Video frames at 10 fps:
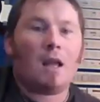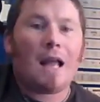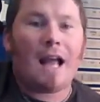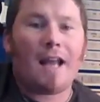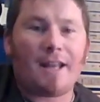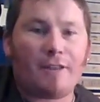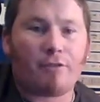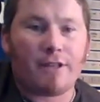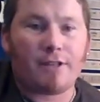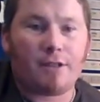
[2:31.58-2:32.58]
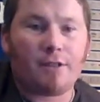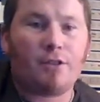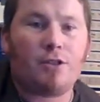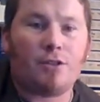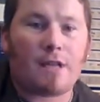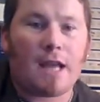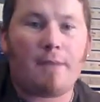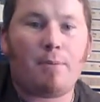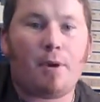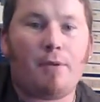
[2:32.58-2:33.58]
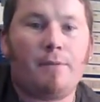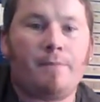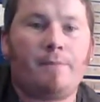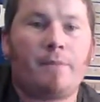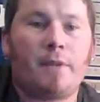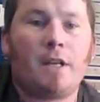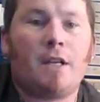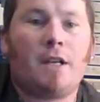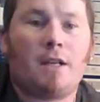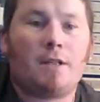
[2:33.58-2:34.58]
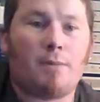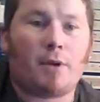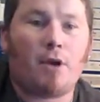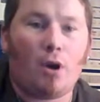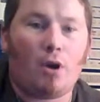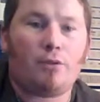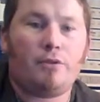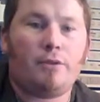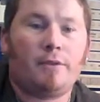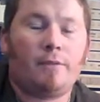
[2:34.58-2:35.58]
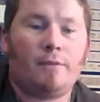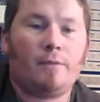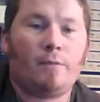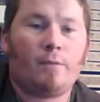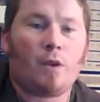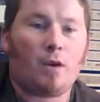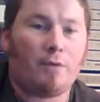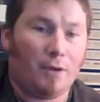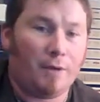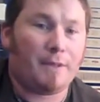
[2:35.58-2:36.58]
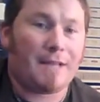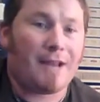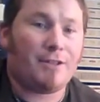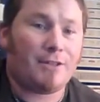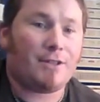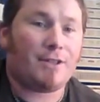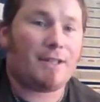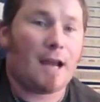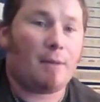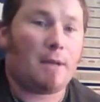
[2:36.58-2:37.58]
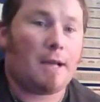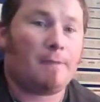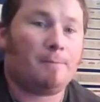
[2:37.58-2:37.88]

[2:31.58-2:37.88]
Another reason to use a capo is because of your limitations as a guitar player.